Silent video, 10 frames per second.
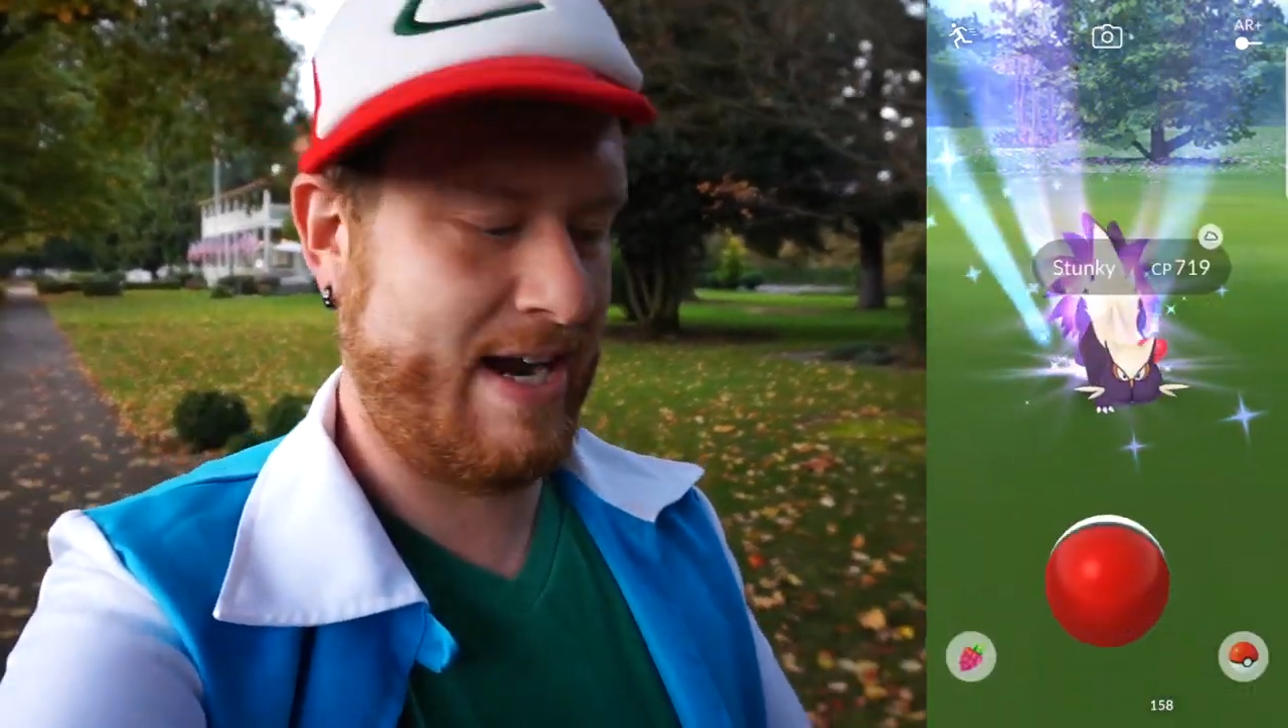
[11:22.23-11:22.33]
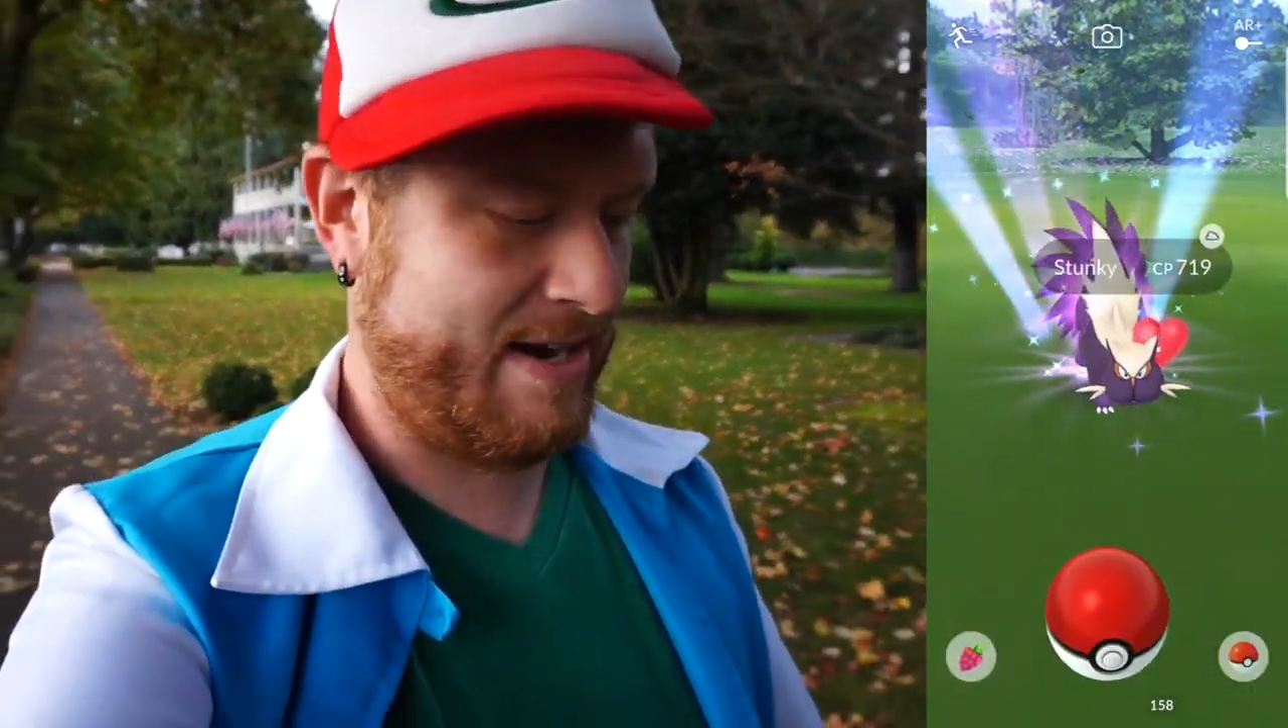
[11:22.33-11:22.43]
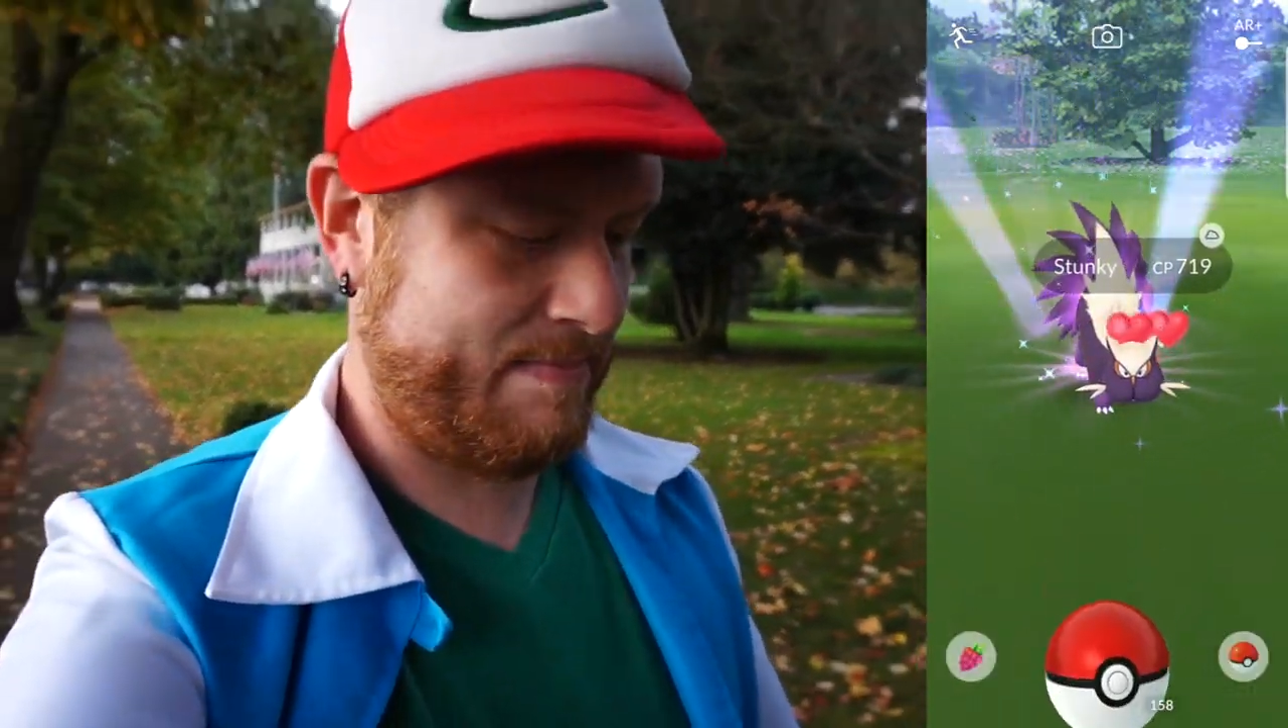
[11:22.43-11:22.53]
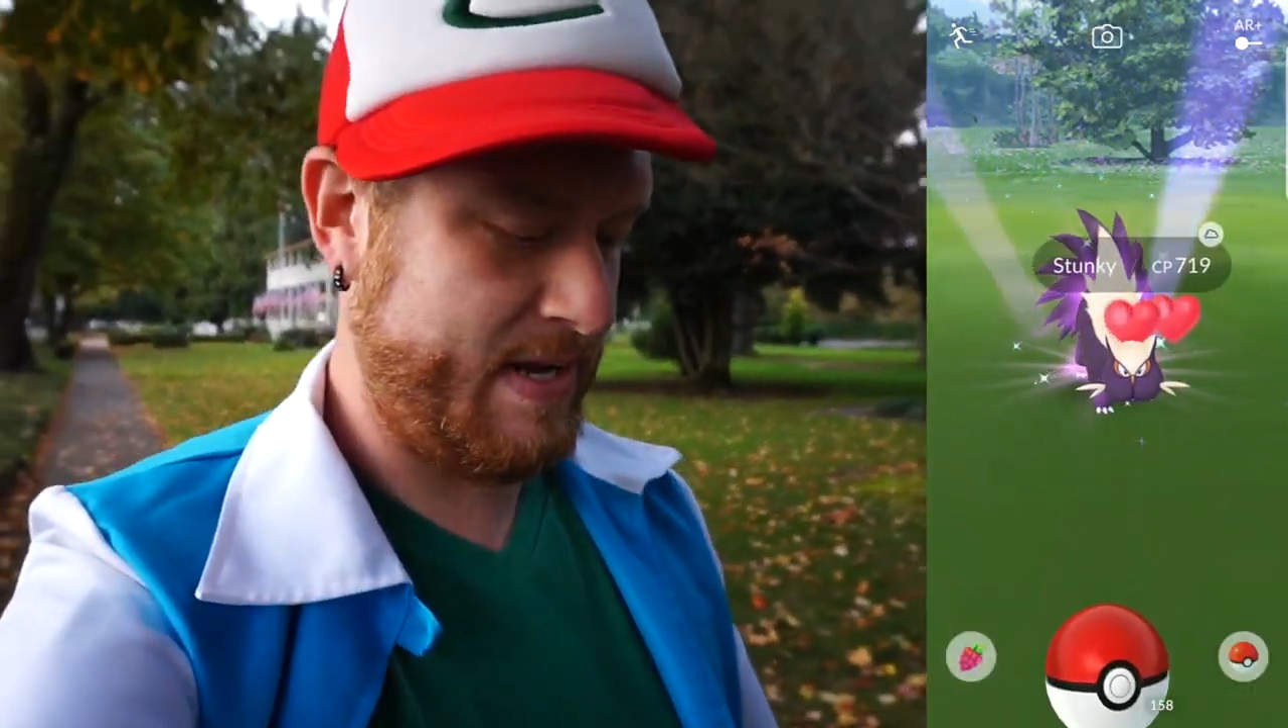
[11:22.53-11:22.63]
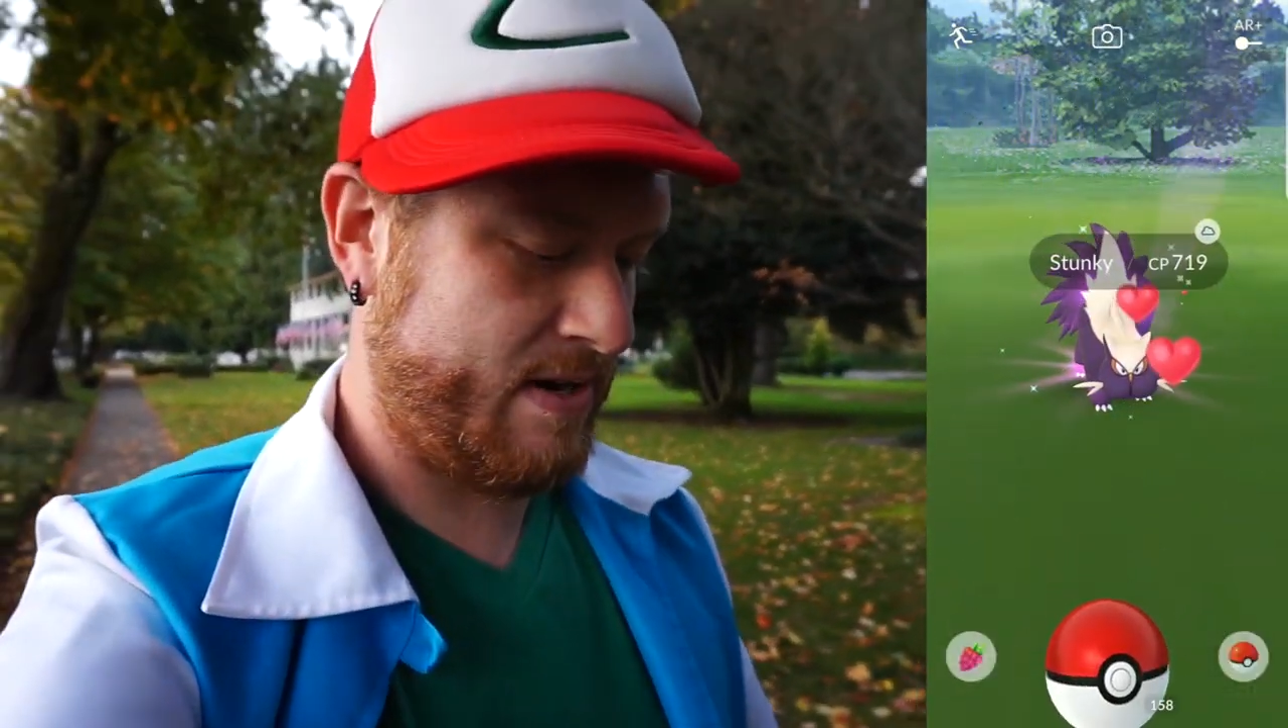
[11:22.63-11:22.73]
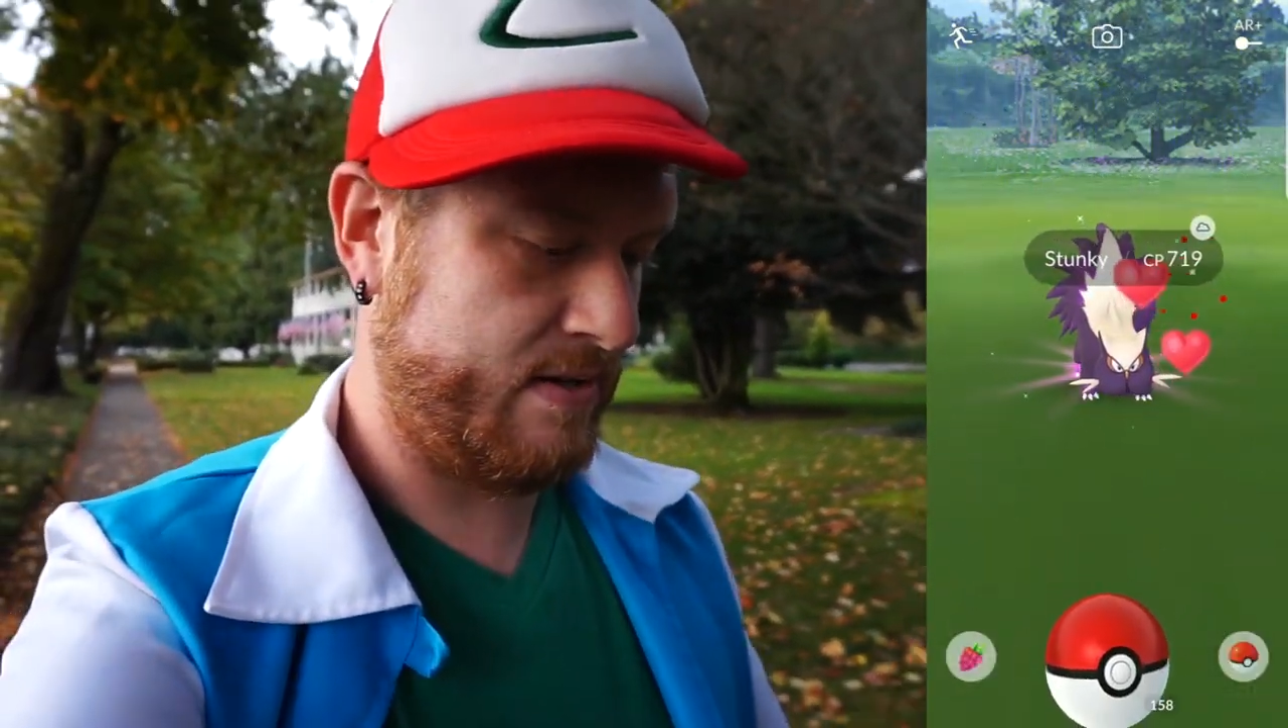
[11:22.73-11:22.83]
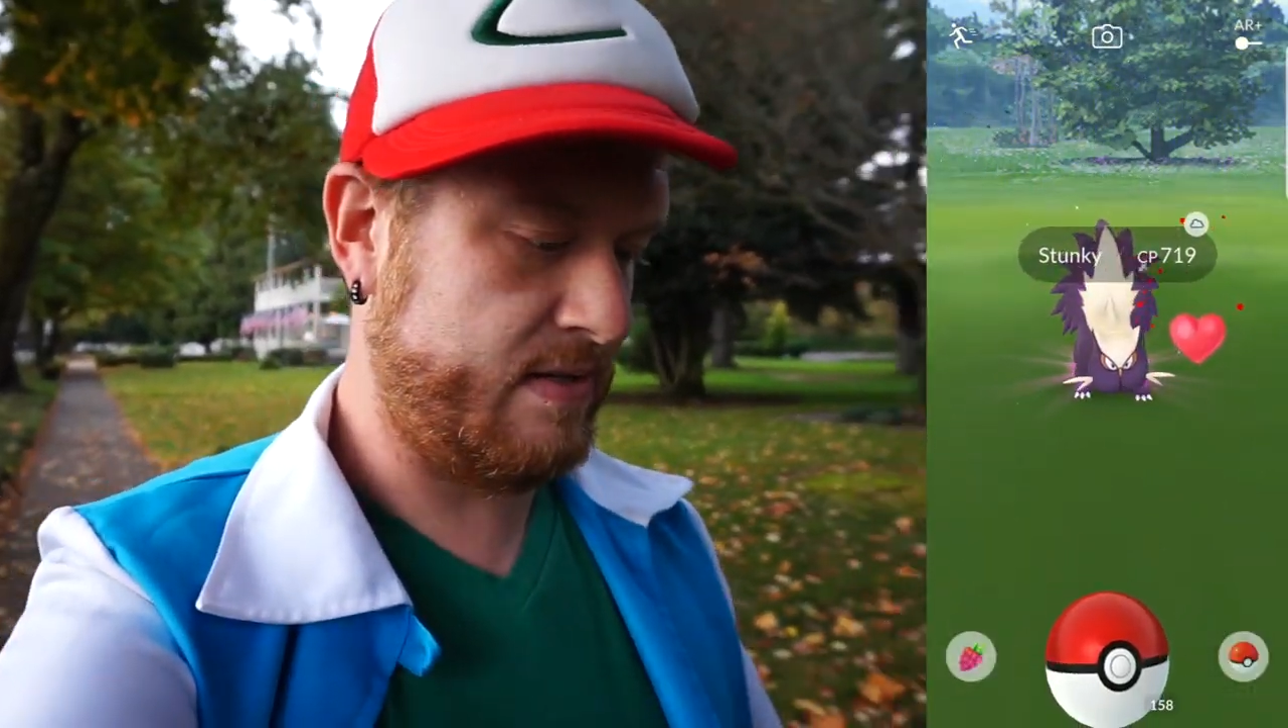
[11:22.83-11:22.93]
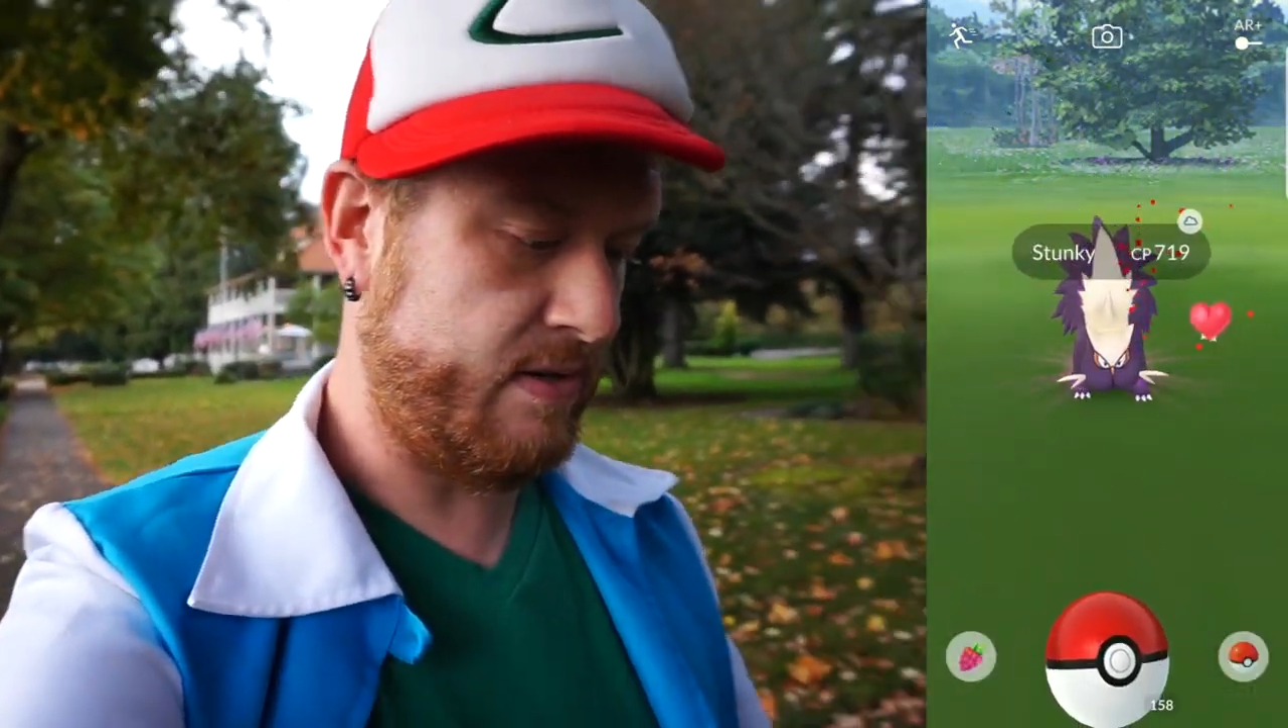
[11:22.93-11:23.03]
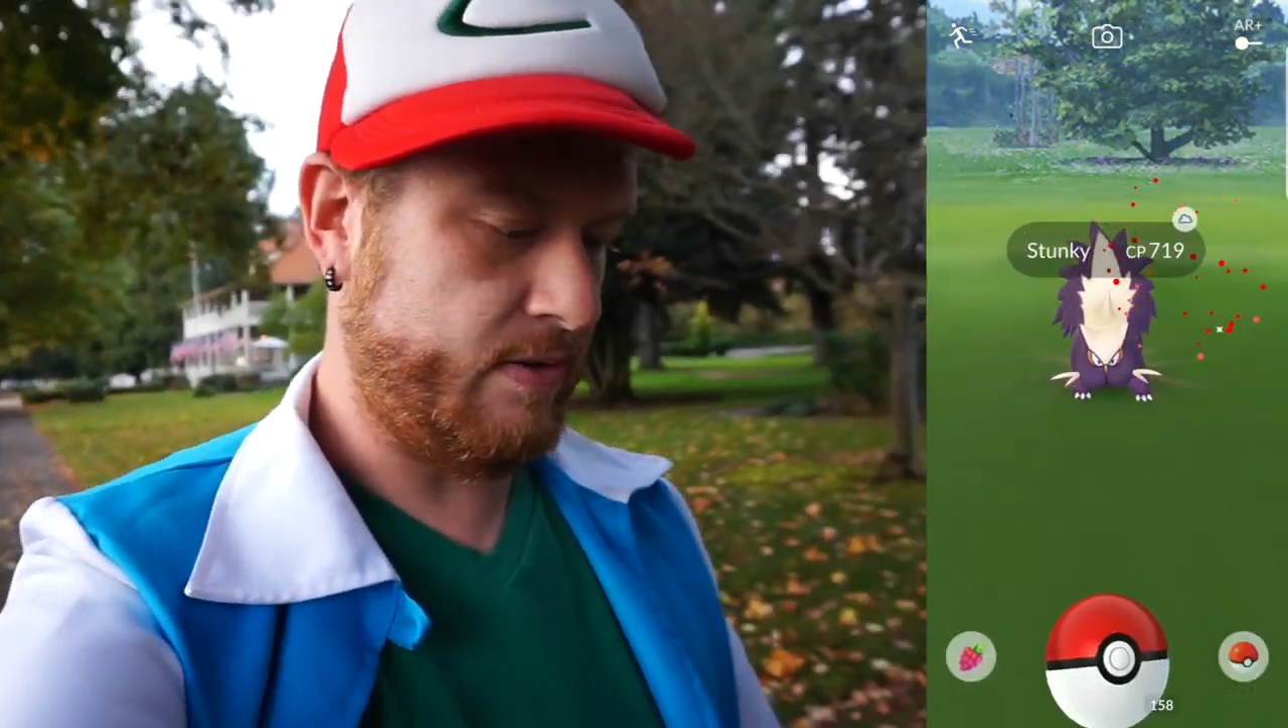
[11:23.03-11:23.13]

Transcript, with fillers: raid up here. So,